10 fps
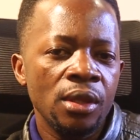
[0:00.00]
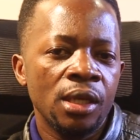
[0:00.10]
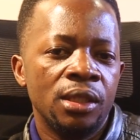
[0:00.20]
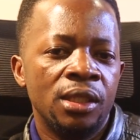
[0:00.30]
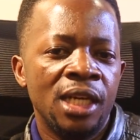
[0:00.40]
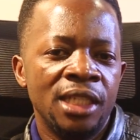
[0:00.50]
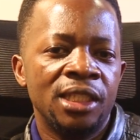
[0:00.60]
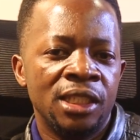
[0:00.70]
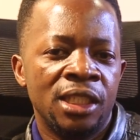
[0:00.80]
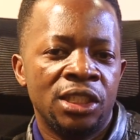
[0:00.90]
And that
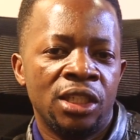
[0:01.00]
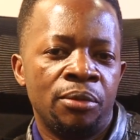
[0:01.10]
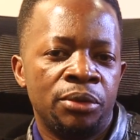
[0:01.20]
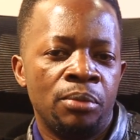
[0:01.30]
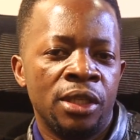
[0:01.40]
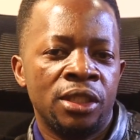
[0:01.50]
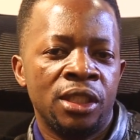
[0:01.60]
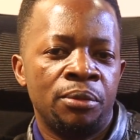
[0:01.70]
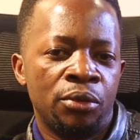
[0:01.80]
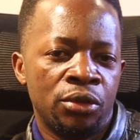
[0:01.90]
is a
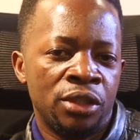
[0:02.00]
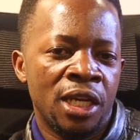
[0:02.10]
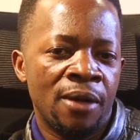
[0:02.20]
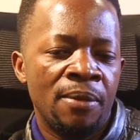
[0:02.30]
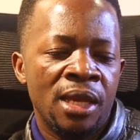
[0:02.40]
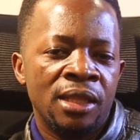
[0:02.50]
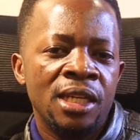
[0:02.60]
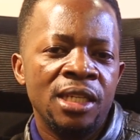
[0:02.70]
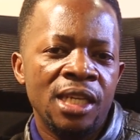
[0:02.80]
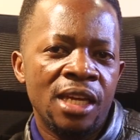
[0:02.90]
step-by-step order.
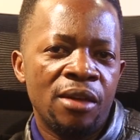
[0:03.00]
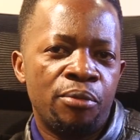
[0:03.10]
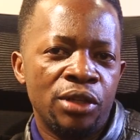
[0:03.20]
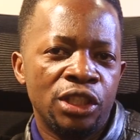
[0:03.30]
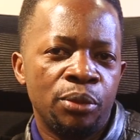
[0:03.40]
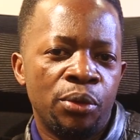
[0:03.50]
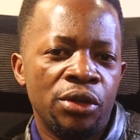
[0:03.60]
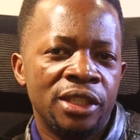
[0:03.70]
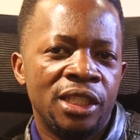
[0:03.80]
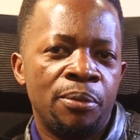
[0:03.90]
Then the other principle
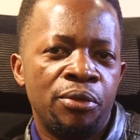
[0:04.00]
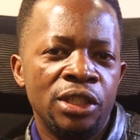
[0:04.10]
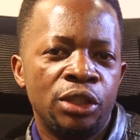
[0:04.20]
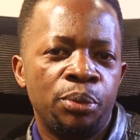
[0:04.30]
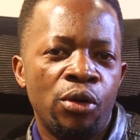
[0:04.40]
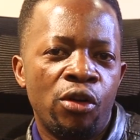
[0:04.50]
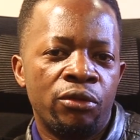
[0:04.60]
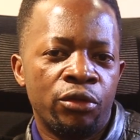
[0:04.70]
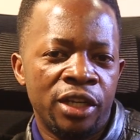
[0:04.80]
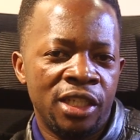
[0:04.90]
is the principle
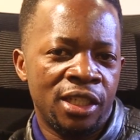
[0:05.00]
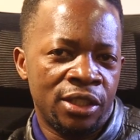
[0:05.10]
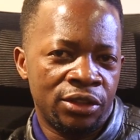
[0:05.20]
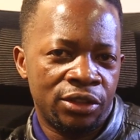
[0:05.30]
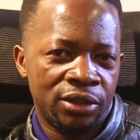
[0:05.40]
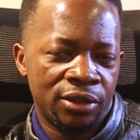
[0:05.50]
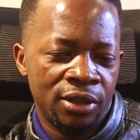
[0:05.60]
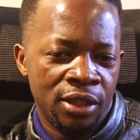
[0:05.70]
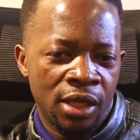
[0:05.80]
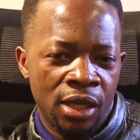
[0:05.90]
of readiness.
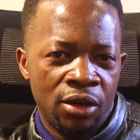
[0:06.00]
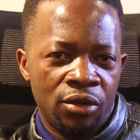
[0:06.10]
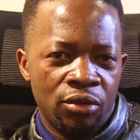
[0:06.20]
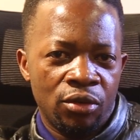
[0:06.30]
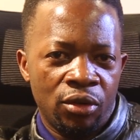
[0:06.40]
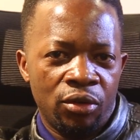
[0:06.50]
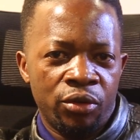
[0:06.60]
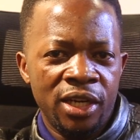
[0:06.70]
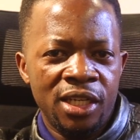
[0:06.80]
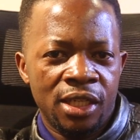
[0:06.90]

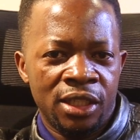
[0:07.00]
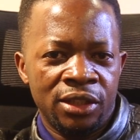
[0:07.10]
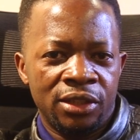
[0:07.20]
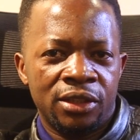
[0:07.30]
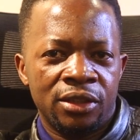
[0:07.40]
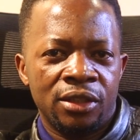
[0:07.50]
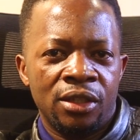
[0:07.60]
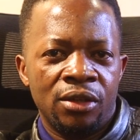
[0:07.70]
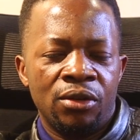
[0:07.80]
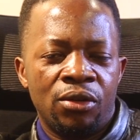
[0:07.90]
Readiness,
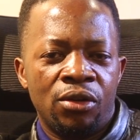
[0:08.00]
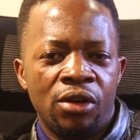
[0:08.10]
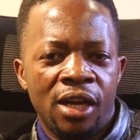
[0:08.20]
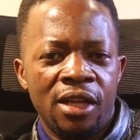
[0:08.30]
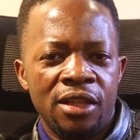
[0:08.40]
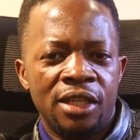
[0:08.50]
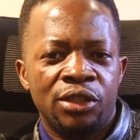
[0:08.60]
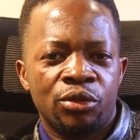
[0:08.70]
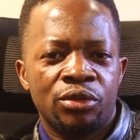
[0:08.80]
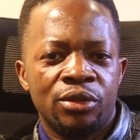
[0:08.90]
or
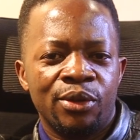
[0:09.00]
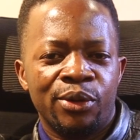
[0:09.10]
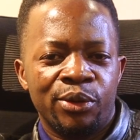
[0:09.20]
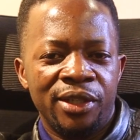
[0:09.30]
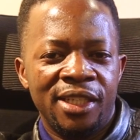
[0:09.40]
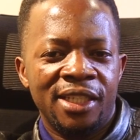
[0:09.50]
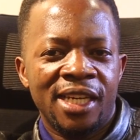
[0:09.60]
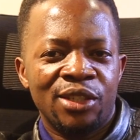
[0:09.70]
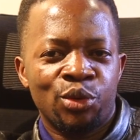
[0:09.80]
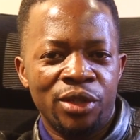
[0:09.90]
others read it
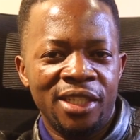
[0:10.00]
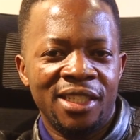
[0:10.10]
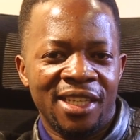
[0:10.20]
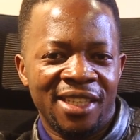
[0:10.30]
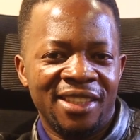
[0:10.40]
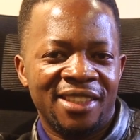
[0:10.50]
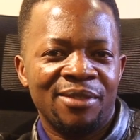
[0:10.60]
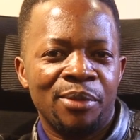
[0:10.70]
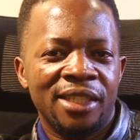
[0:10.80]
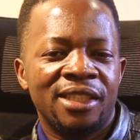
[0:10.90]
as readiness,
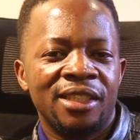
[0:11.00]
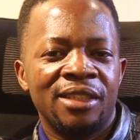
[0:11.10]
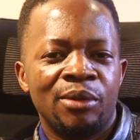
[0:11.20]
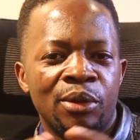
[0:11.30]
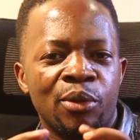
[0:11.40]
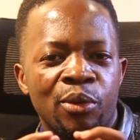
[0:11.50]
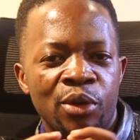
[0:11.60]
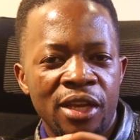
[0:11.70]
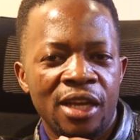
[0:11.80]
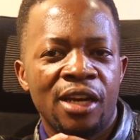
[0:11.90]
but
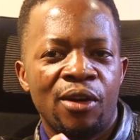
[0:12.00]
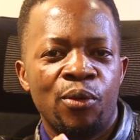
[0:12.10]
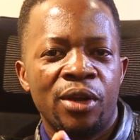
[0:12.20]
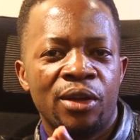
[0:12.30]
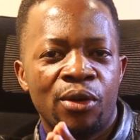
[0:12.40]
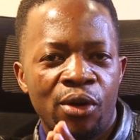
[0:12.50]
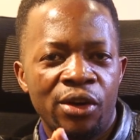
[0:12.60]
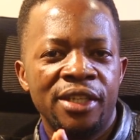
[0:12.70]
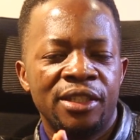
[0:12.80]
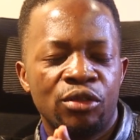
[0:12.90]
we call it